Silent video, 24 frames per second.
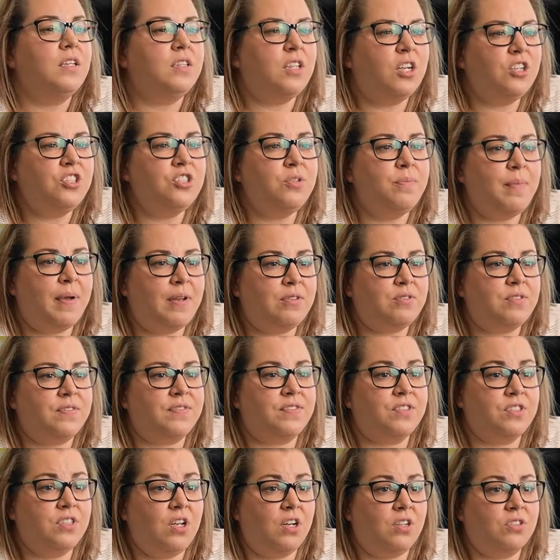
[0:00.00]
Large amounts of
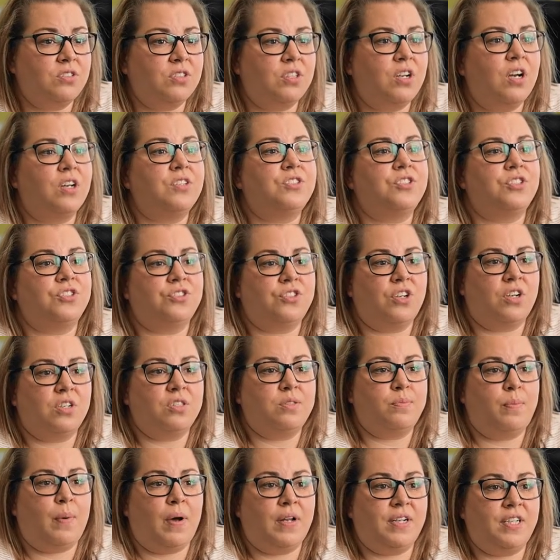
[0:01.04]
salt cause your
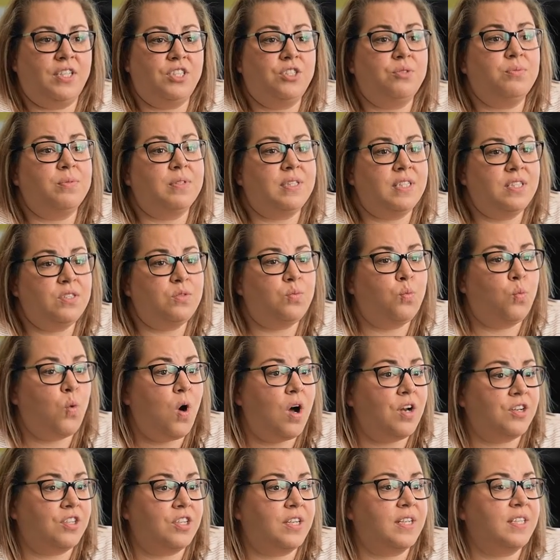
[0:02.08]
dog's body to release
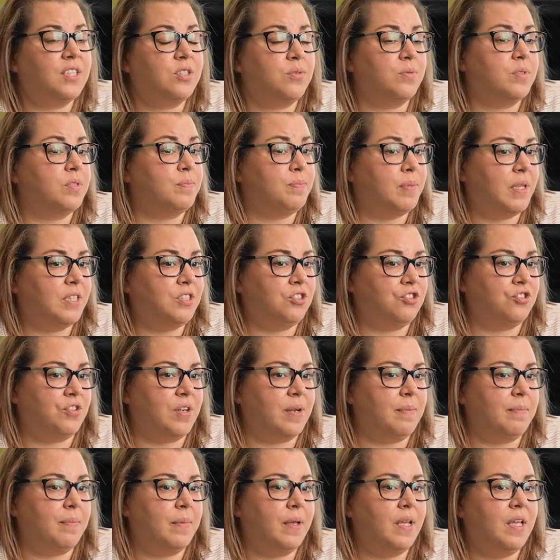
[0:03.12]
water into his
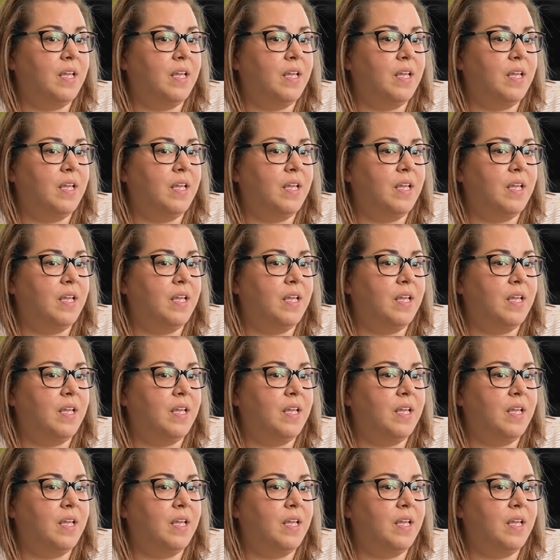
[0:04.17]
bloodstream.